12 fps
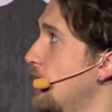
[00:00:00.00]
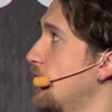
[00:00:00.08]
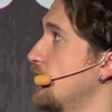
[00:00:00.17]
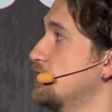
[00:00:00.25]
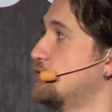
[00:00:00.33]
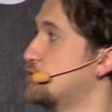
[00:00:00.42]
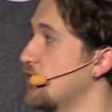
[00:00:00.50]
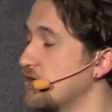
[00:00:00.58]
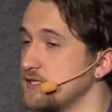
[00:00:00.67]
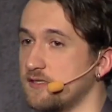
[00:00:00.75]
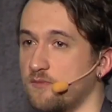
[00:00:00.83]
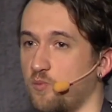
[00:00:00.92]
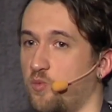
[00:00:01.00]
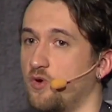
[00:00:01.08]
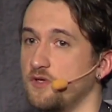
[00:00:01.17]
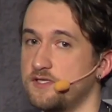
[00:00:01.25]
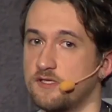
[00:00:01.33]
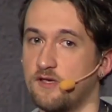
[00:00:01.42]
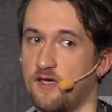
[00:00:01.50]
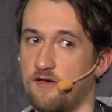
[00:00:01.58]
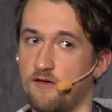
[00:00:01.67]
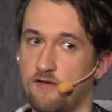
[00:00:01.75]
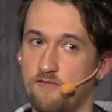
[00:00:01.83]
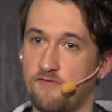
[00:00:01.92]
It just was
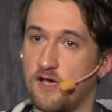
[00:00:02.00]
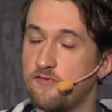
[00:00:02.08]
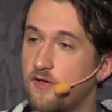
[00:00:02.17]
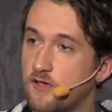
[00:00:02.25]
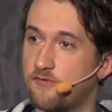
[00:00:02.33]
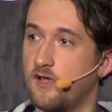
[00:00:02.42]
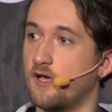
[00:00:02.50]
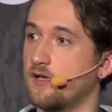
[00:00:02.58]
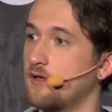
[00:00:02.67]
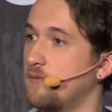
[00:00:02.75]
a Wi-Fi crack